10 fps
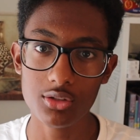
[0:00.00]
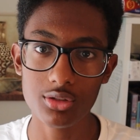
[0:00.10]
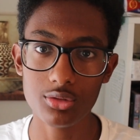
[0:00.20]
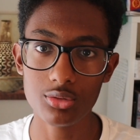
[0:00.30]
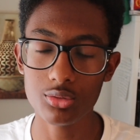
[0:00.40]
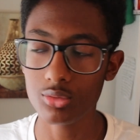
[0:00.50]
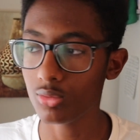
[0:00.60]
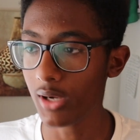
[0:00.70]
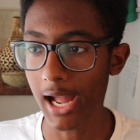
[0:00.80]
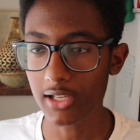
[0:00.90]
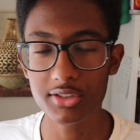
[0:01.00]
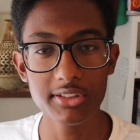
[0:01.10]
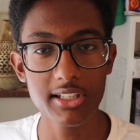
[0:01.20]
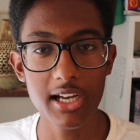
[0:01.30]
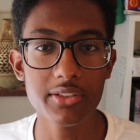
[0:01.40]
to
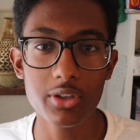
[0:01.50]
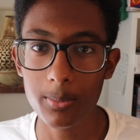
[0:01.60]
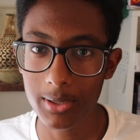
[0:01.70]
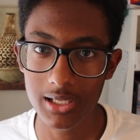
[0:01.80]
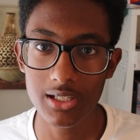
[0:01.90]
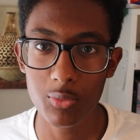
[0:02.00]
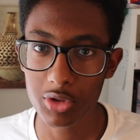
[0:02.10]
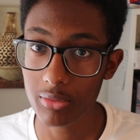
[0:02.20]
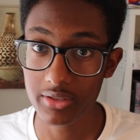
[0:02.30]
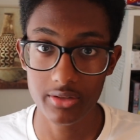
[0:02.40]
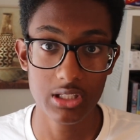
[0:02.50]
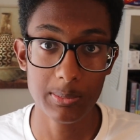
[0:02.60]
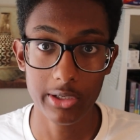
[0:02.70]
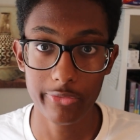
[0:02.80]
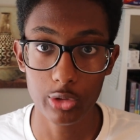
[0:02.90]
actually kind of competing with the rest of the
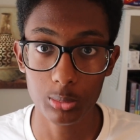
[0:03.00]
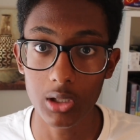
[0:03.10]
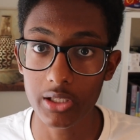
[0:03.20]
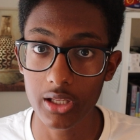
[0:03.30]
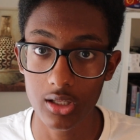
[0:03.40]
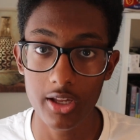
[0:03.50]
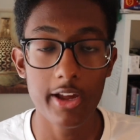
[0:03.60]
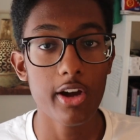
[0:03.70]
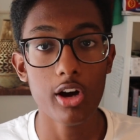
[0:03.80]
smartphone market